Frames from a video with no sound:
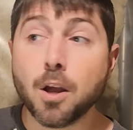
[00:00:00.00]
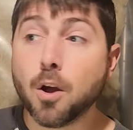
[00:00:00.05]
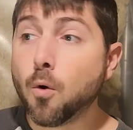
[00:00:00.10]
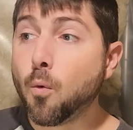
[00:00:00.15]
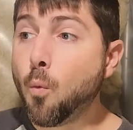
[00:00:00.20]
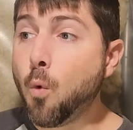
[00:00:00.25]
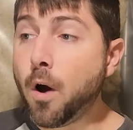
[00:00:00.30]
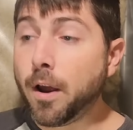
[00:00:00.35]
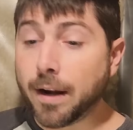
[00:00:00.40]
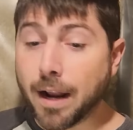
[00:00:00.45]

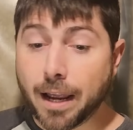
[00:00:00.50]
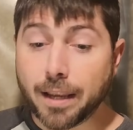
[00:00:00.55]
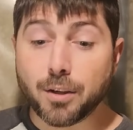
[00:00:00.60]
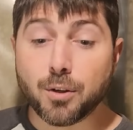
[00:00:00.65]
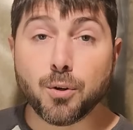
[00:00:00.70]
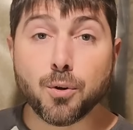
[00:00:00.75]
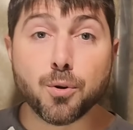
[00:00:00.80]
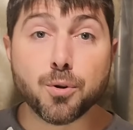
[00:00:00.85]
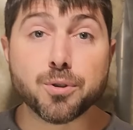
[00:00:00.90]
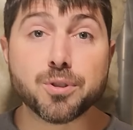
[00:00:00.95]
When I
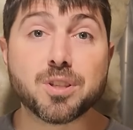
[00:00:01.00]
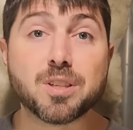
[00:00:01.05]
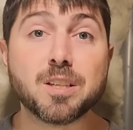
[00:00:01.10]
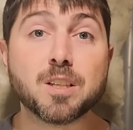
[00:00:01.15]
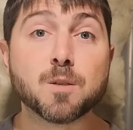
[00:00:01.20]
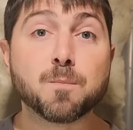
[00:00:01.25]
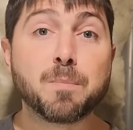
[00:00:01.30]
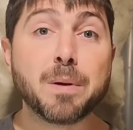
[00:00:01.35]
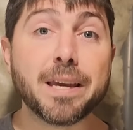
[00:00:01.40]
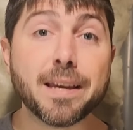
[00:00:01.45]
use
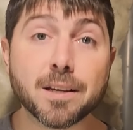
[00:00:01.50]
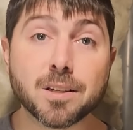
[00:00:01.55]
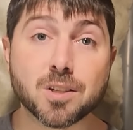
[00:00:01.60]
these big